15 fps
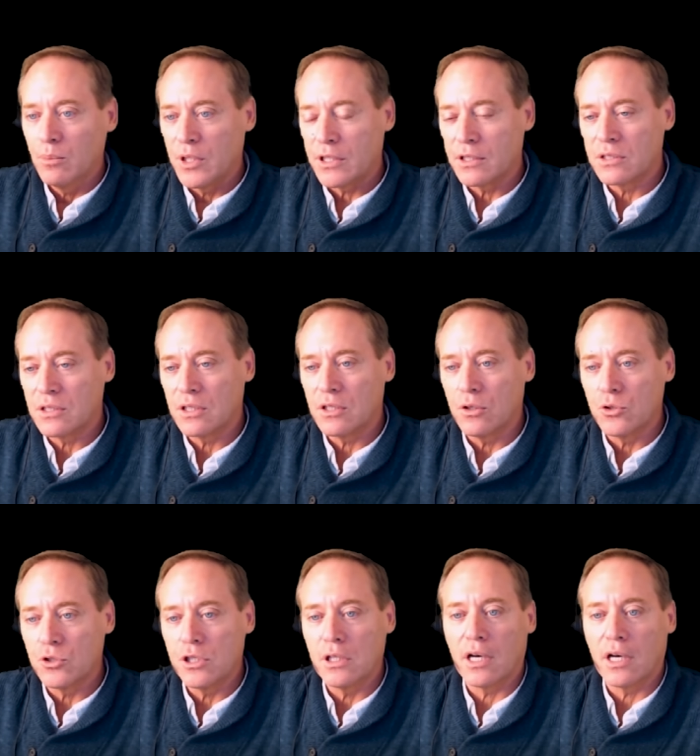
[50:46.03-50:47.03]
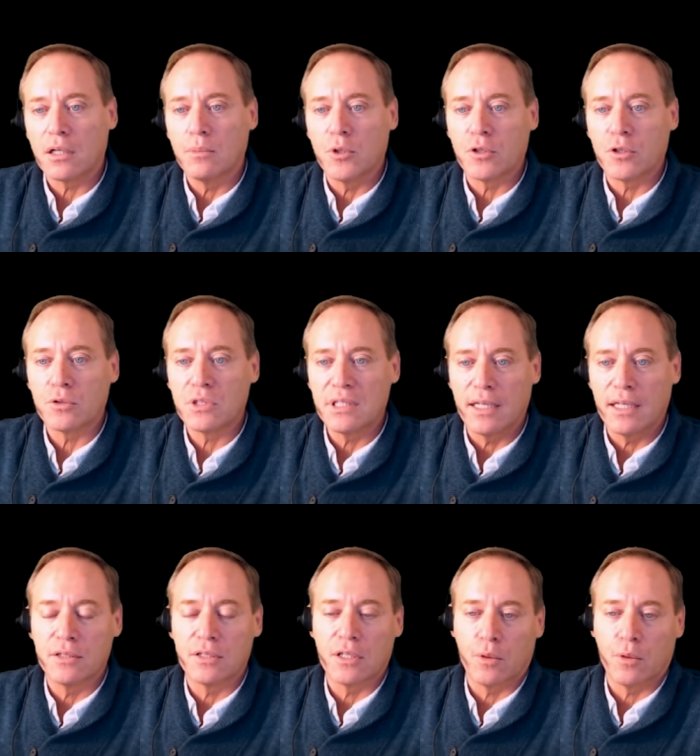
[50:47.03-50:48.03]
Because Satoshi Nakamoto
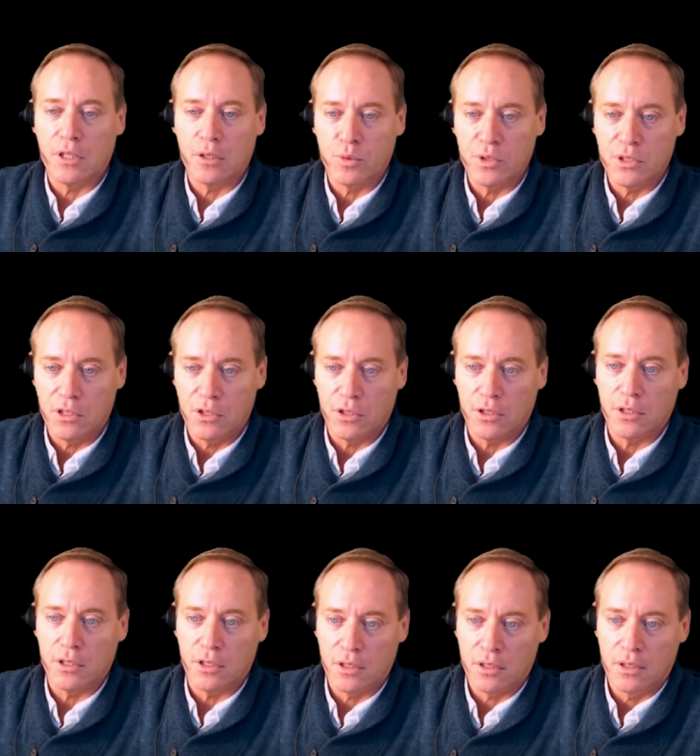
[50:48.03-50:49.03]
said so and it was good.